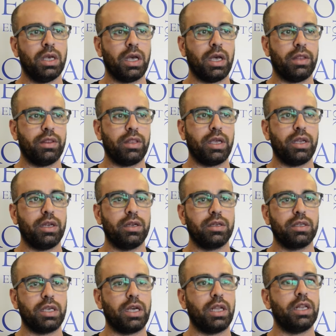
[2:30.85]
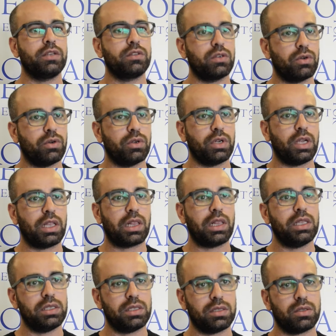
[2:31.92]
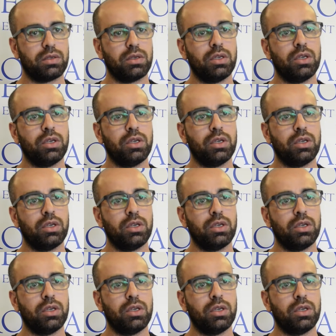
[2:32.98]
And then later on, at least